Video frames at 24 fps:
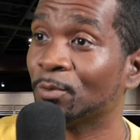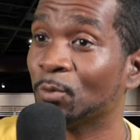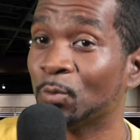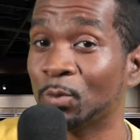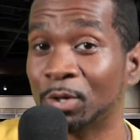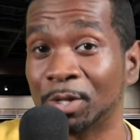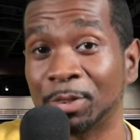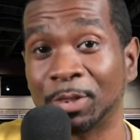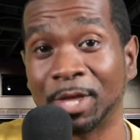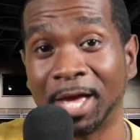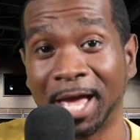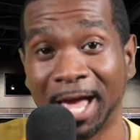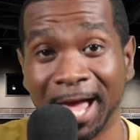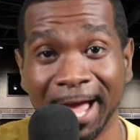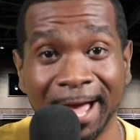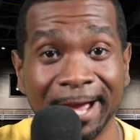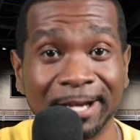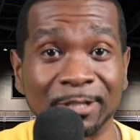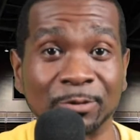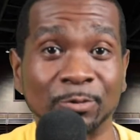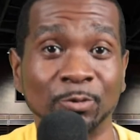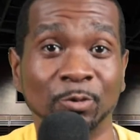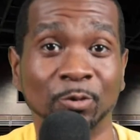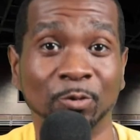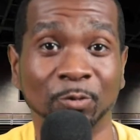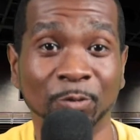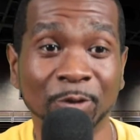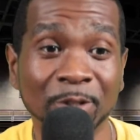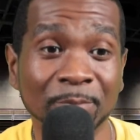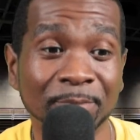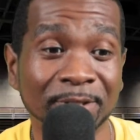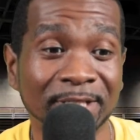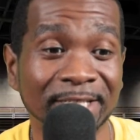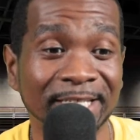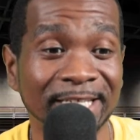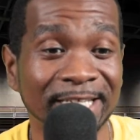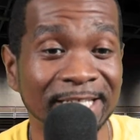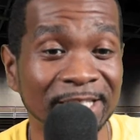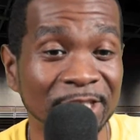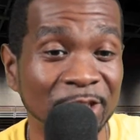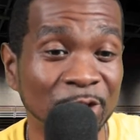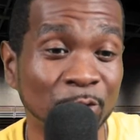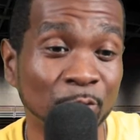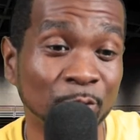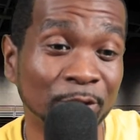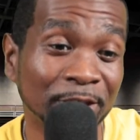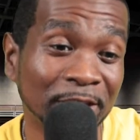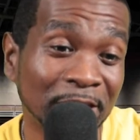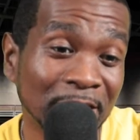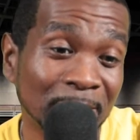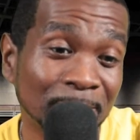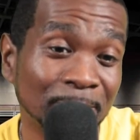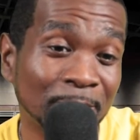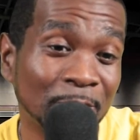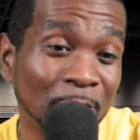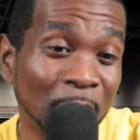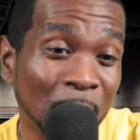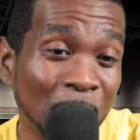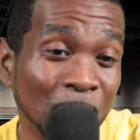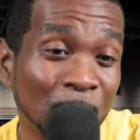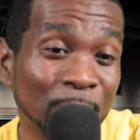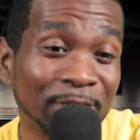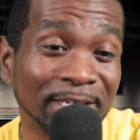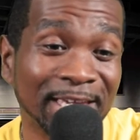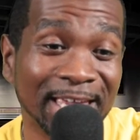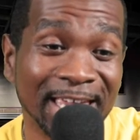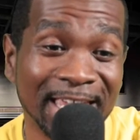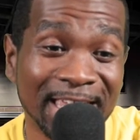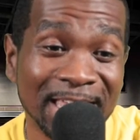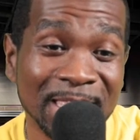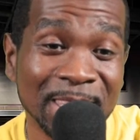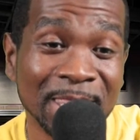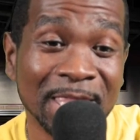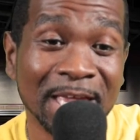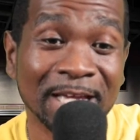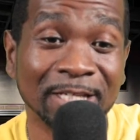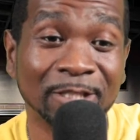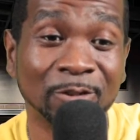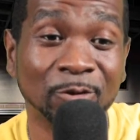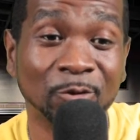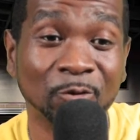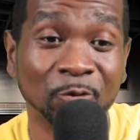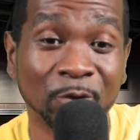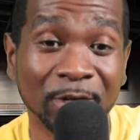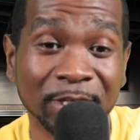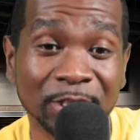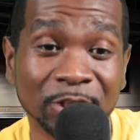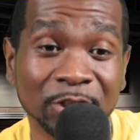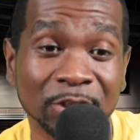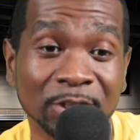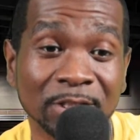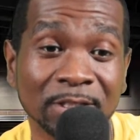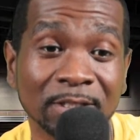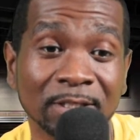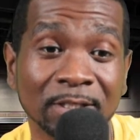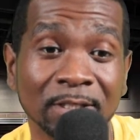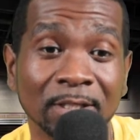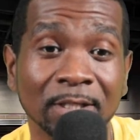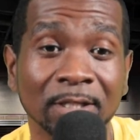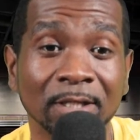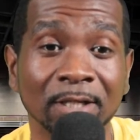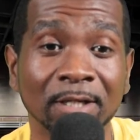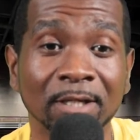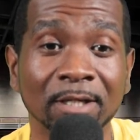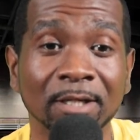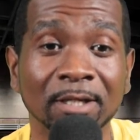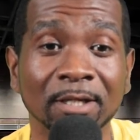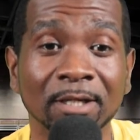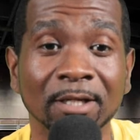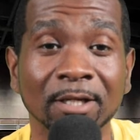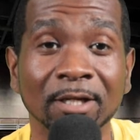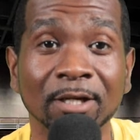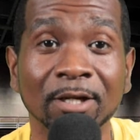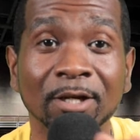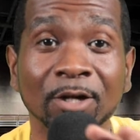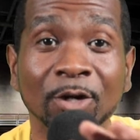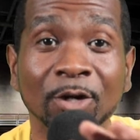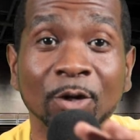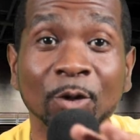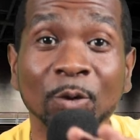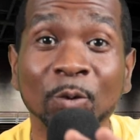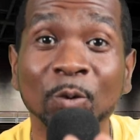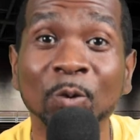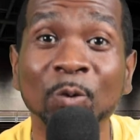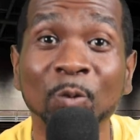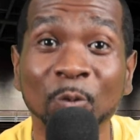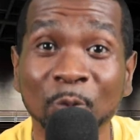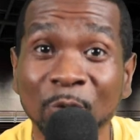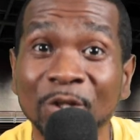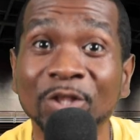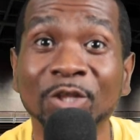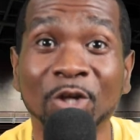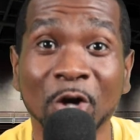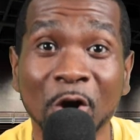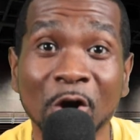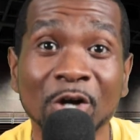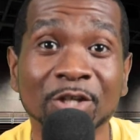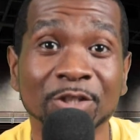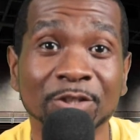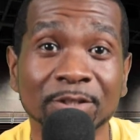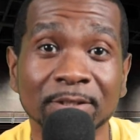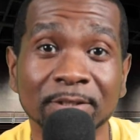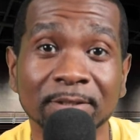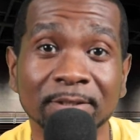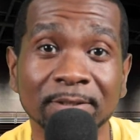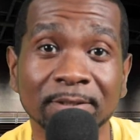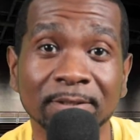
When the actual remedy is to keep going in that direction with caution.